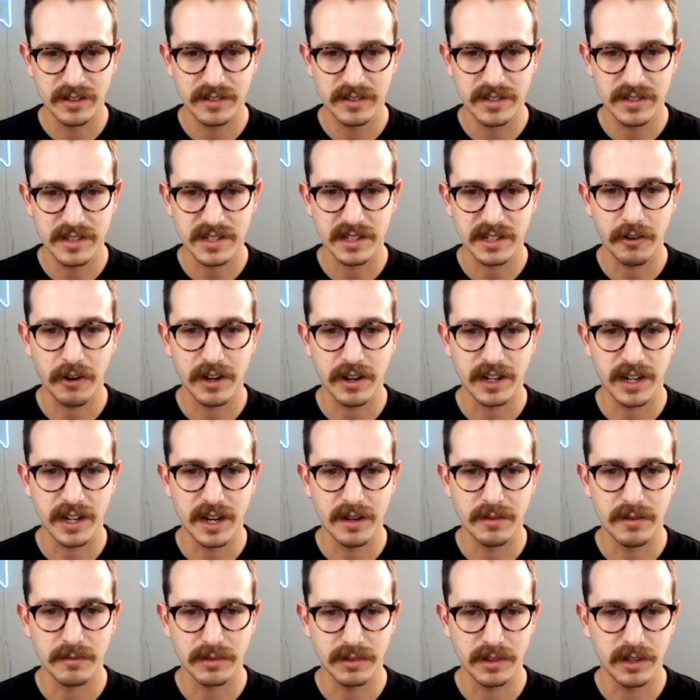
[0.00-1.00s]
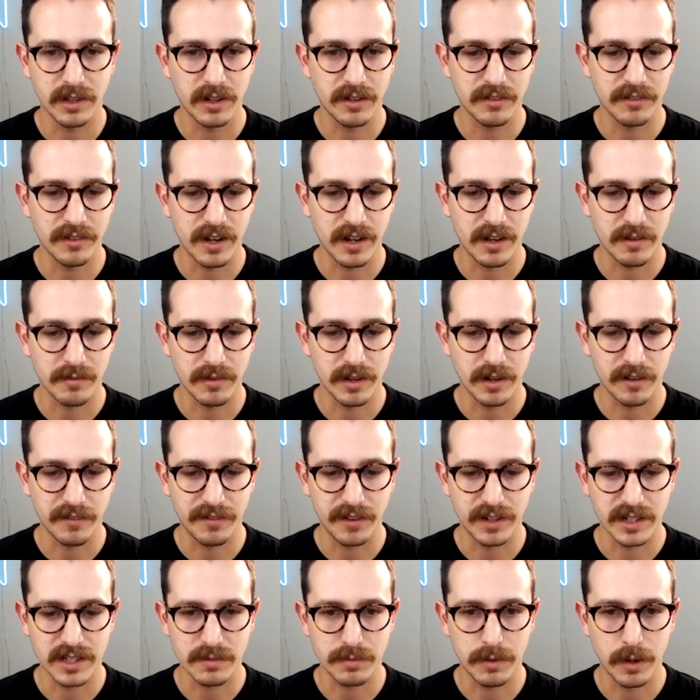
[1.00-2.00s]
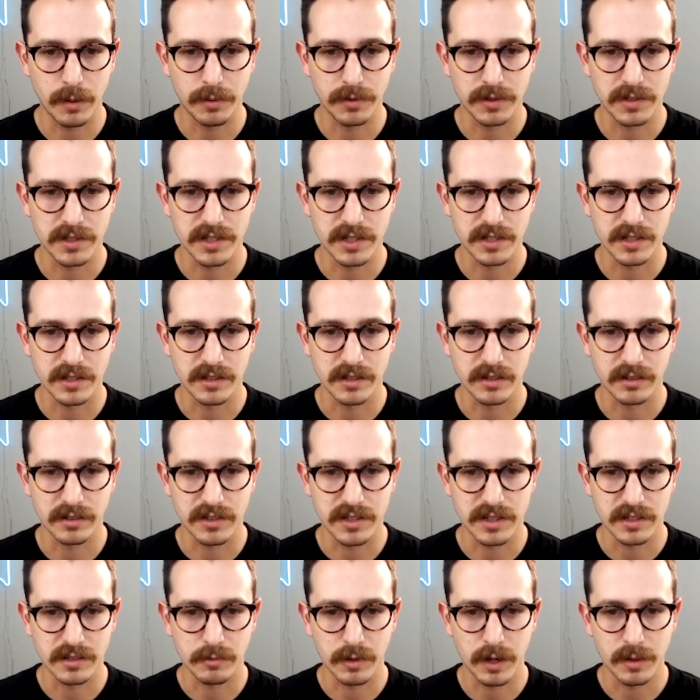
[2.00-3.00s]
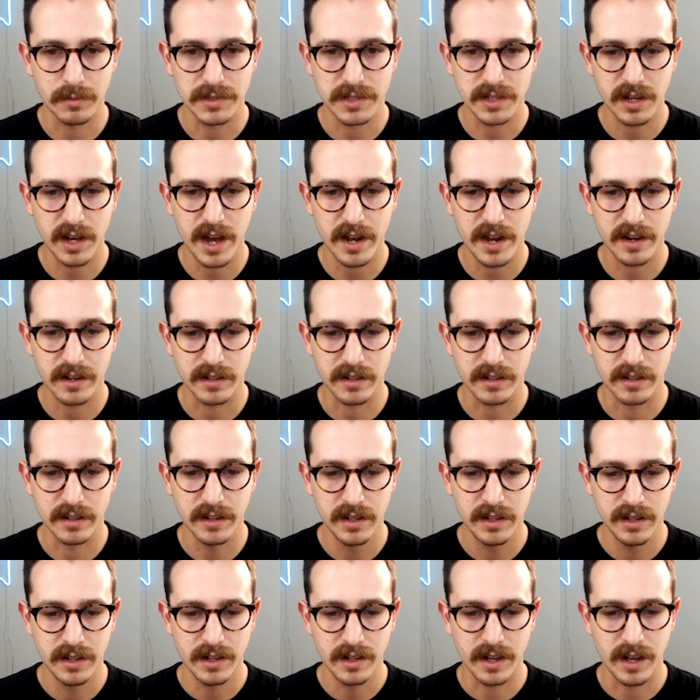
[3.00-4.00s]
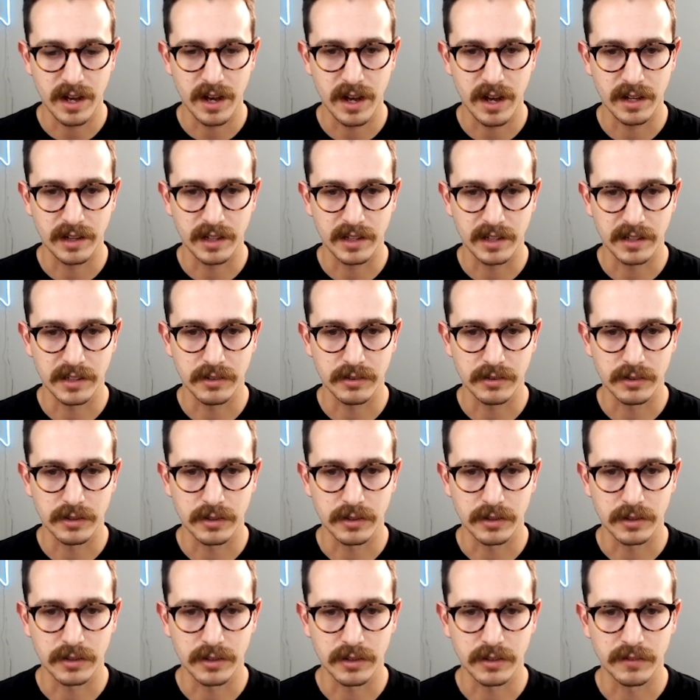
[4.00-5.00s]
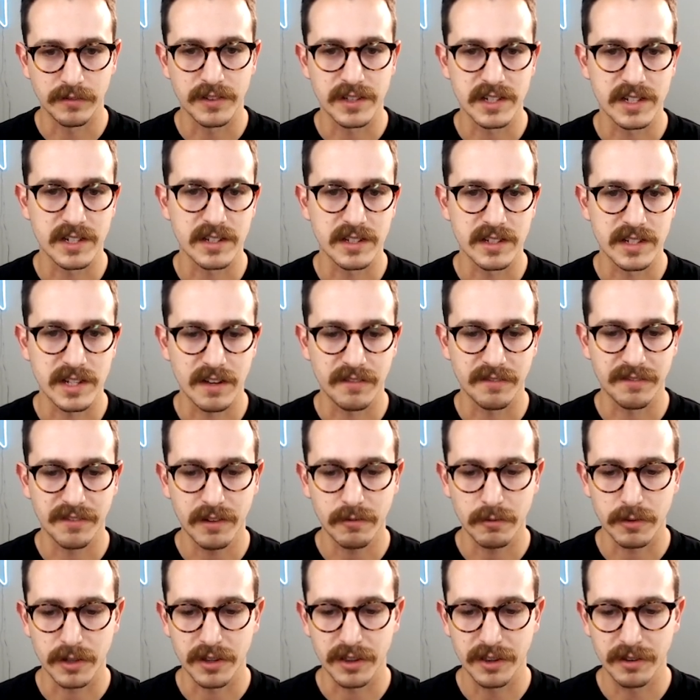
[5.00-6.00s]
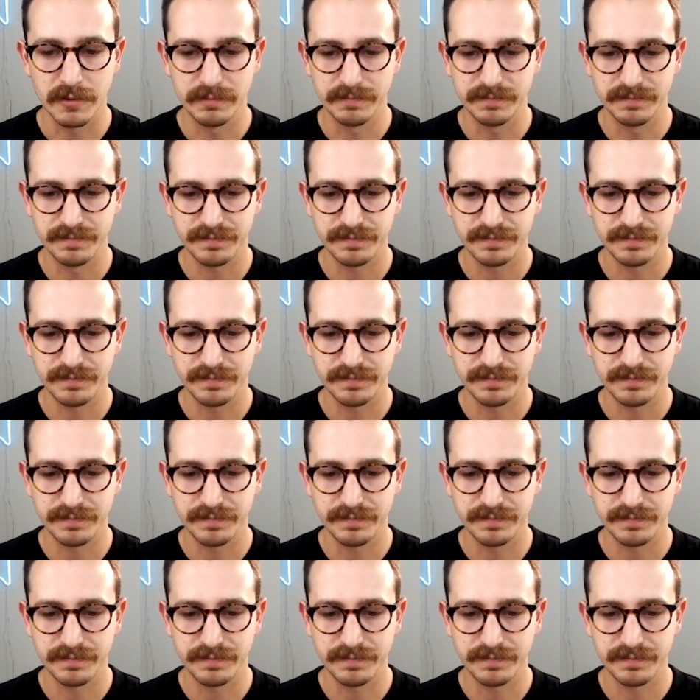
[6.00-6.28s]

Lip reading: Just a great game. A lot of fun to pop onto your website and let your visitors have fun with.